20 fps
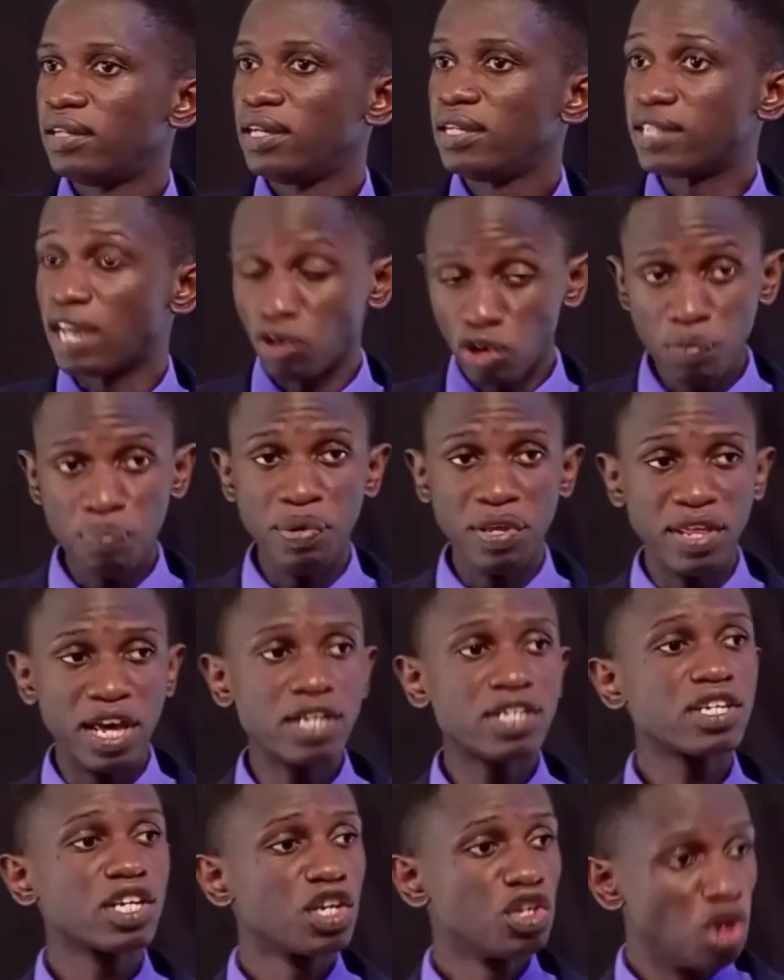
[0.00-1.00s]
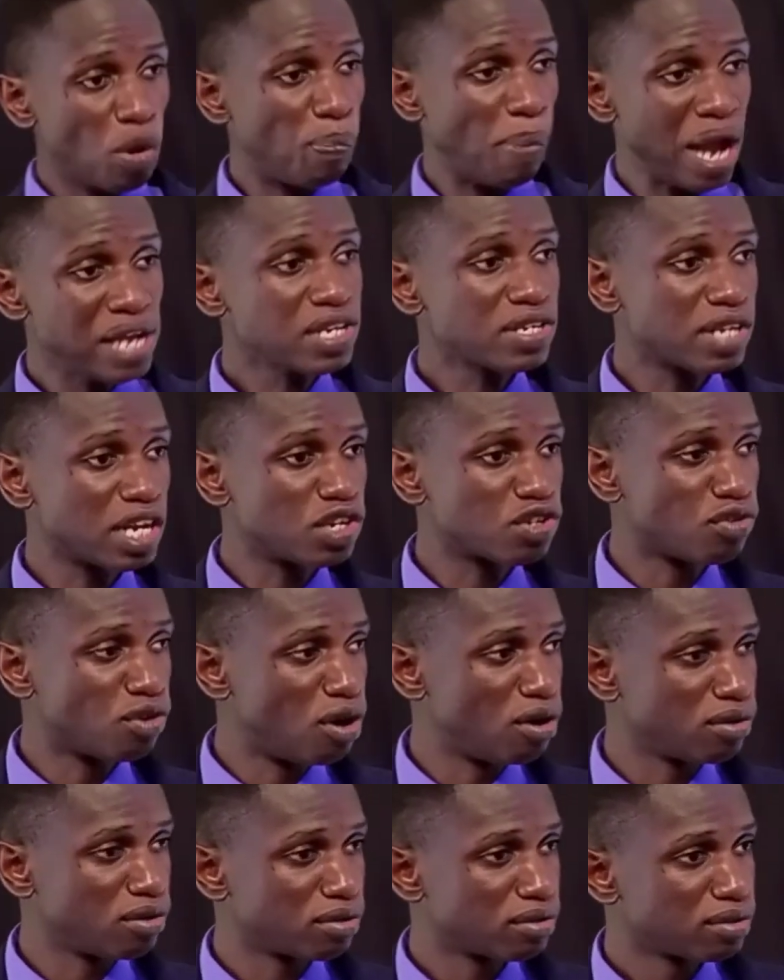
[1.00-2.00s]
It cannot be that your pastor is
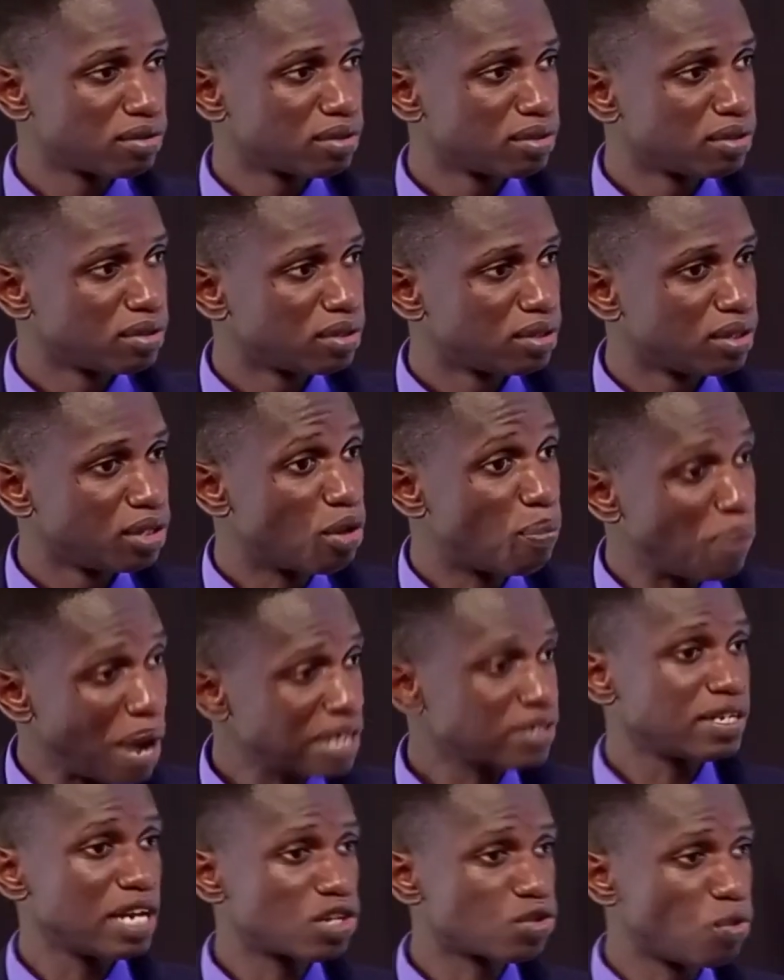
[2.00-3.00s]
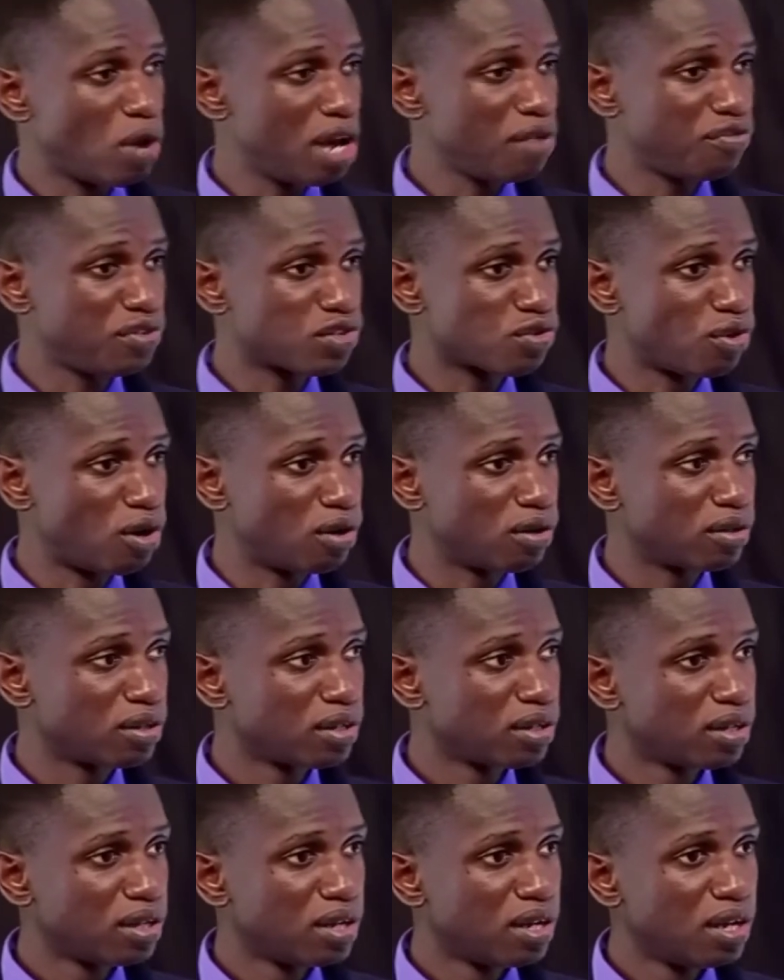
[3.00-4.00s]
wrong. Your pastor's wife is
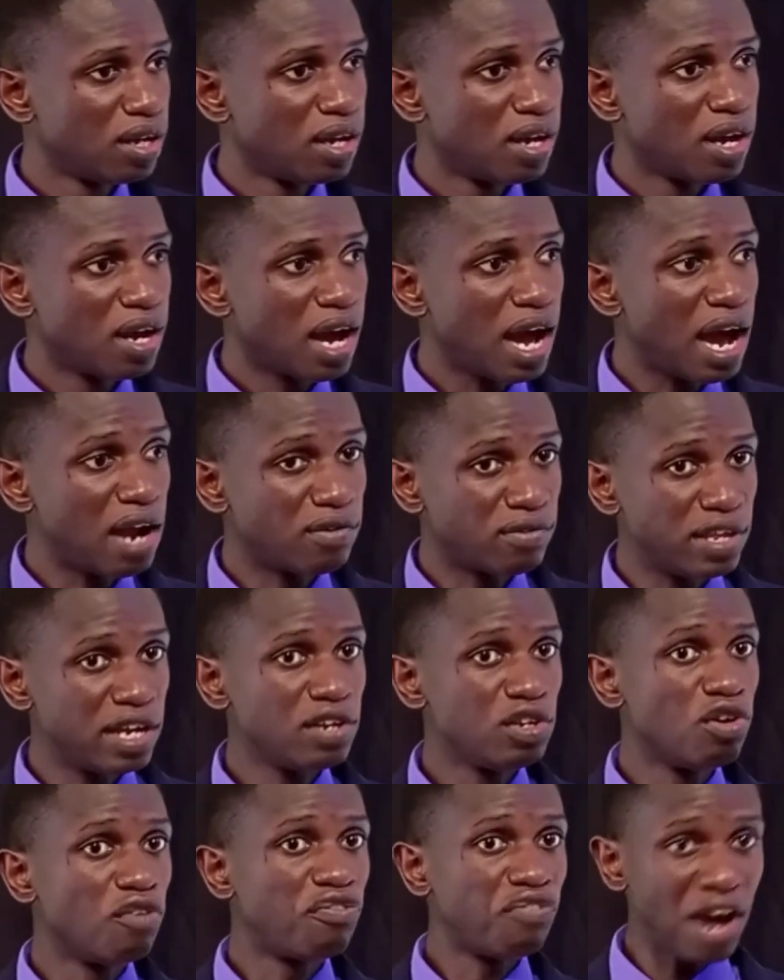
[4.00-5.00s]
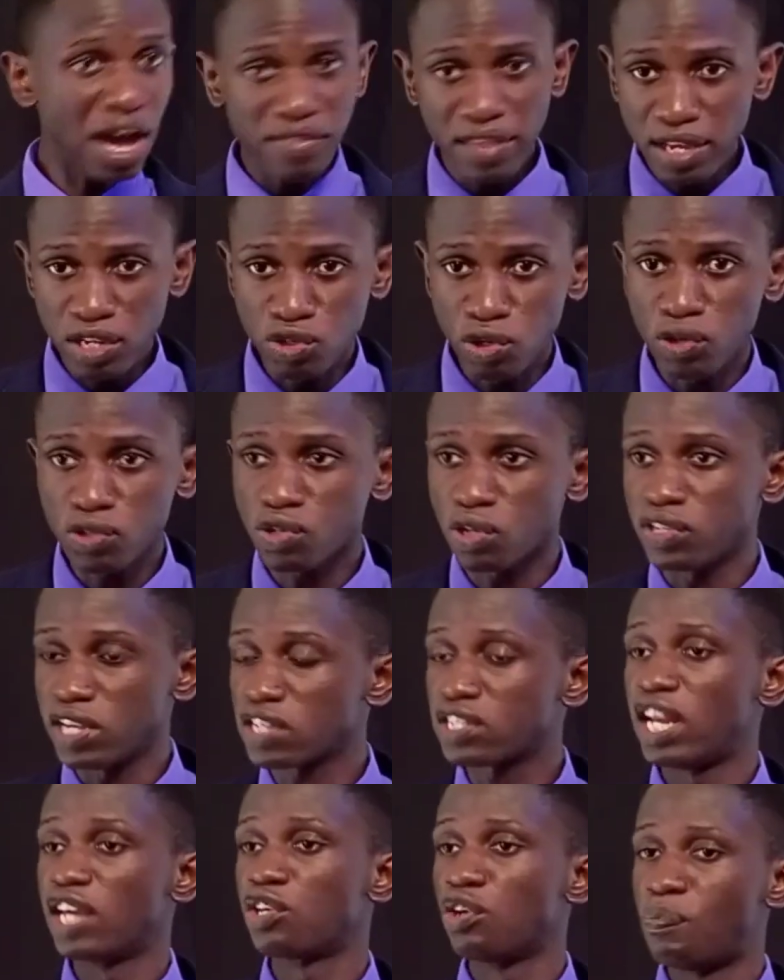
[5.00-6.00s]
wrong. And then your father is also
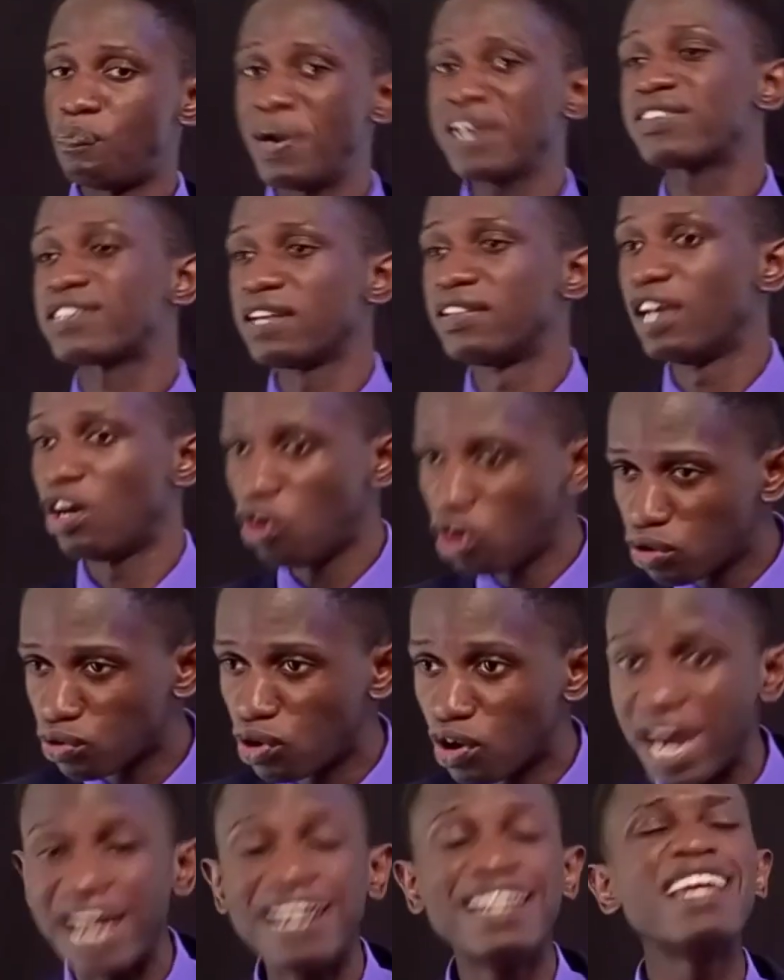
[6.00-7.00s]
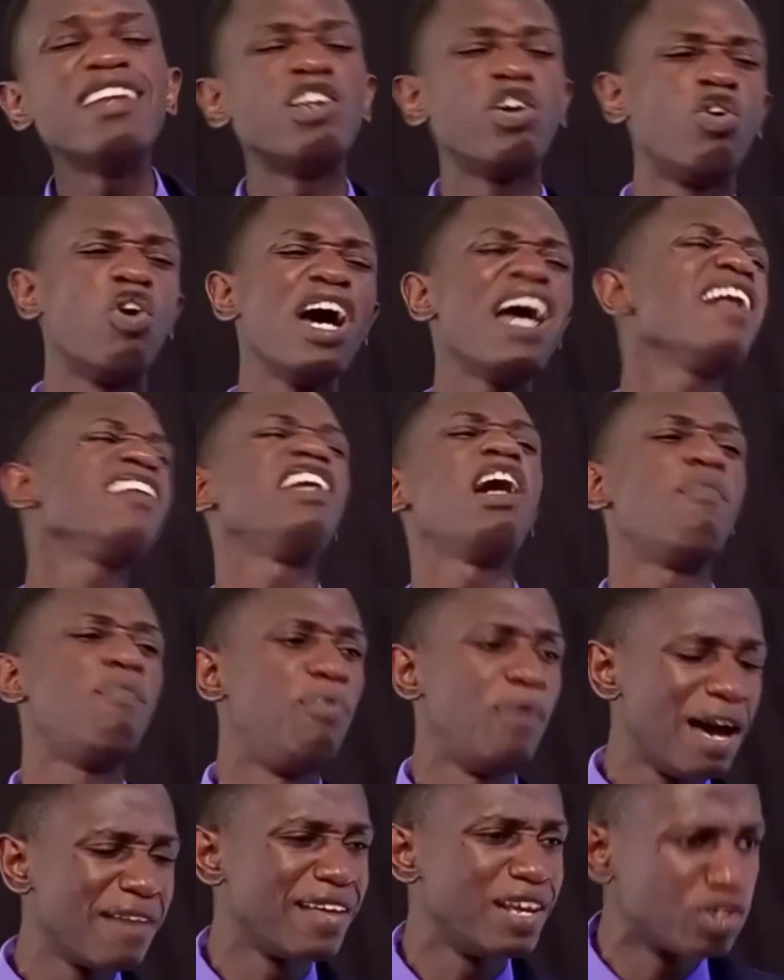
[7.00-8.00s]
just like your pastor, they're all wrong. And then your
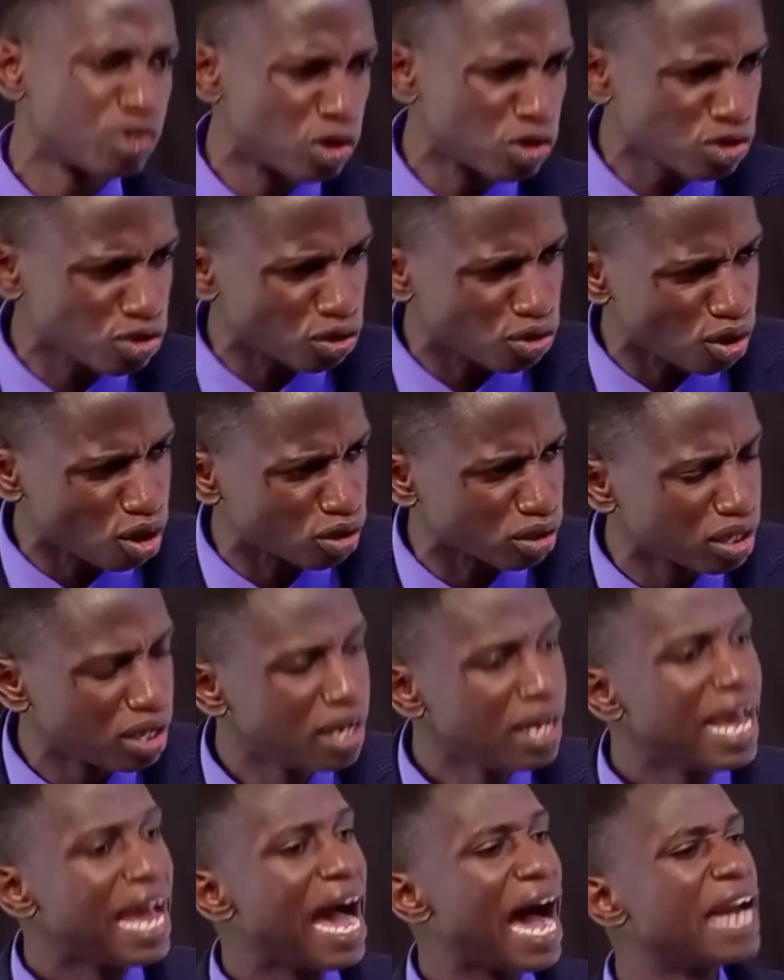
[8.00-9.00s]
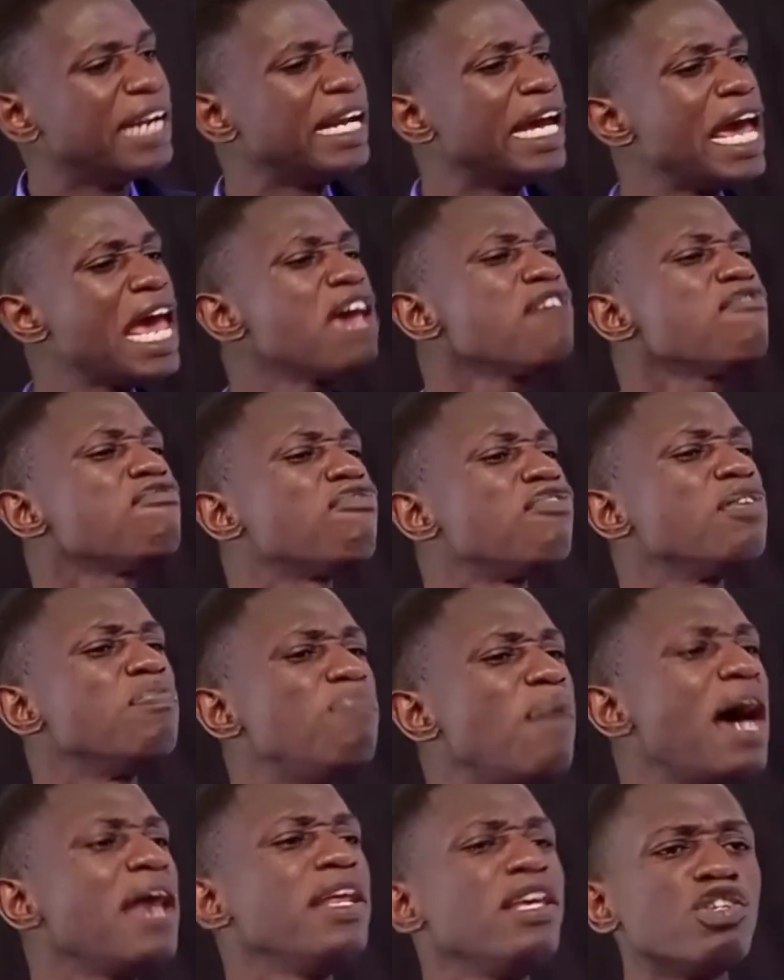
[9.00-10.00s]
elder brother is also wrong. And
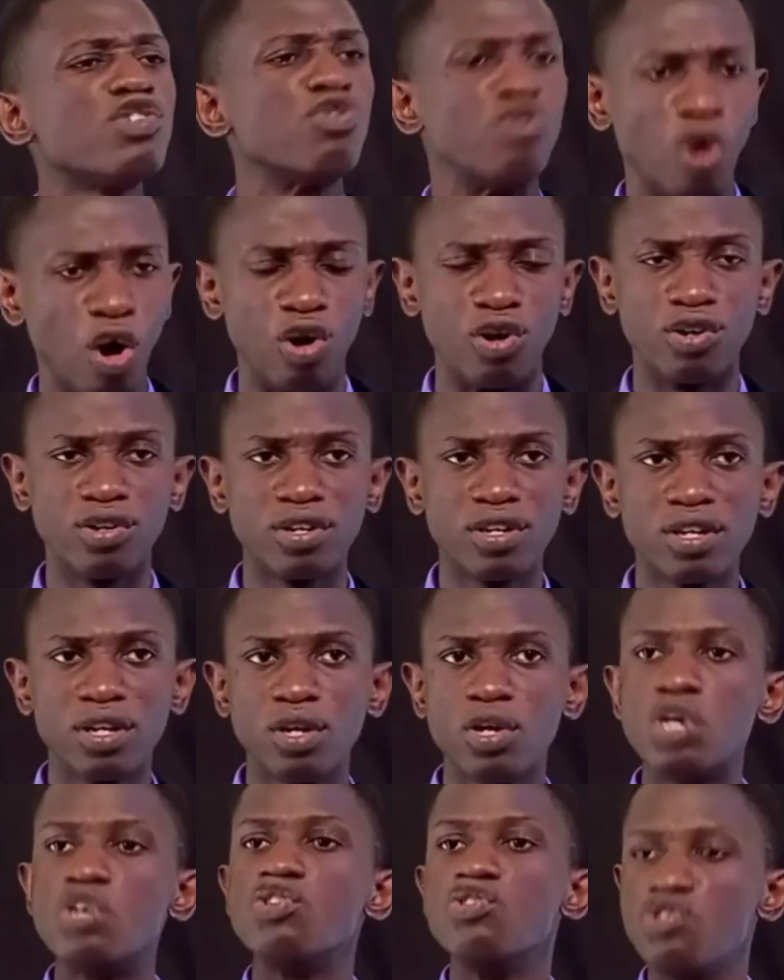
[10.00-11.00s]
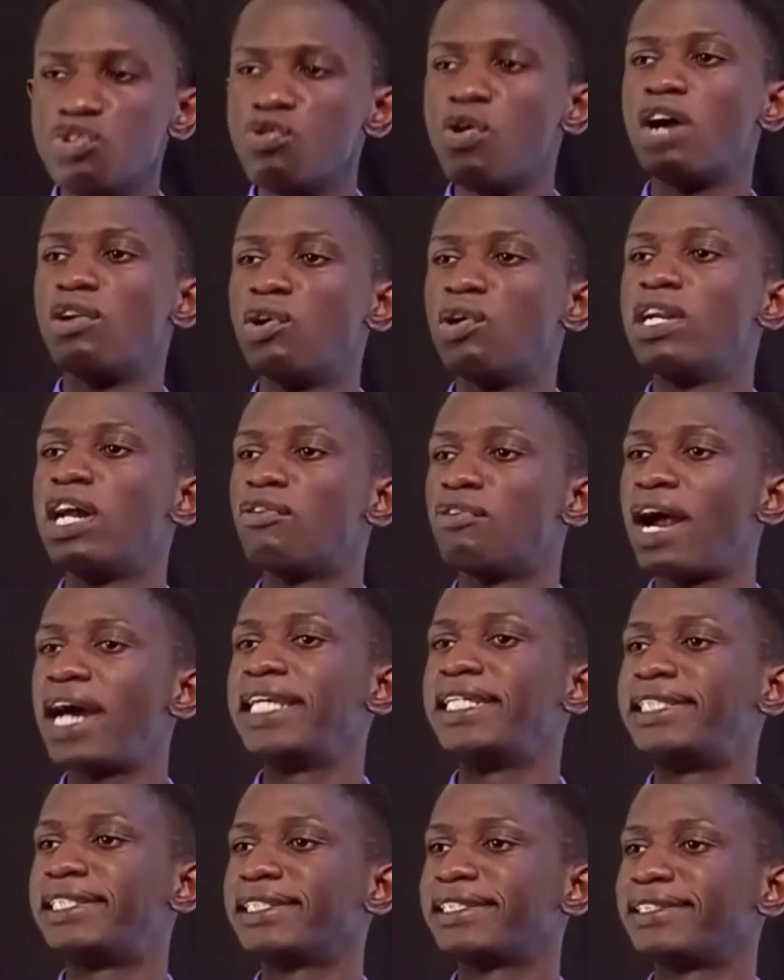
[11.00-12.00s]
everybody is wrong. You alone are
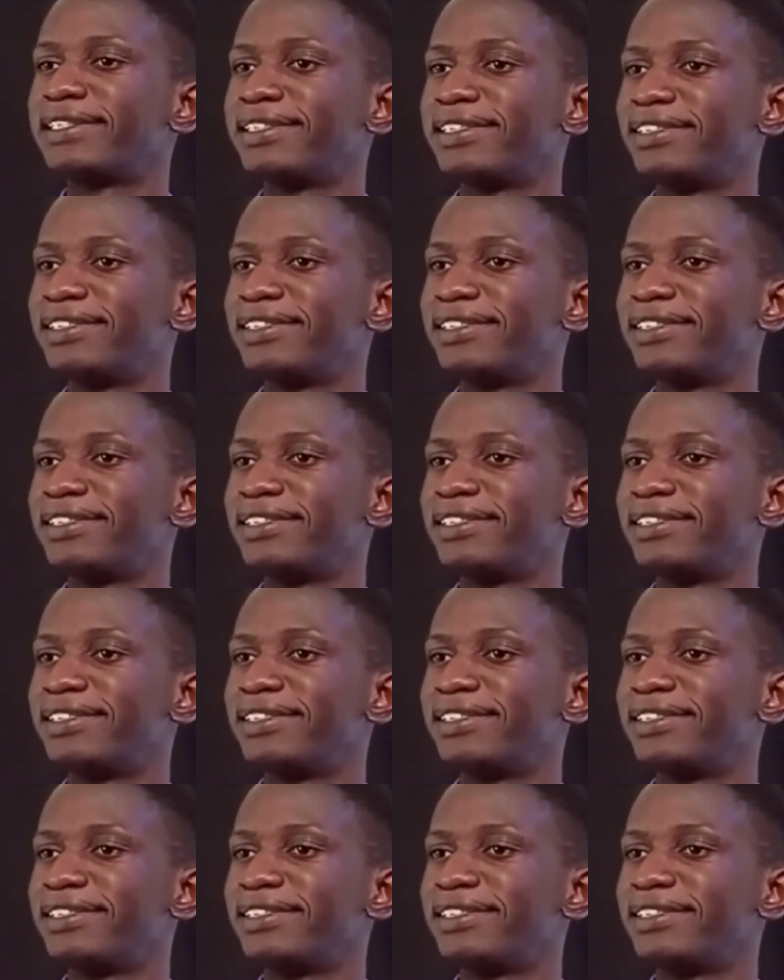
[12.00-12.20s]
right.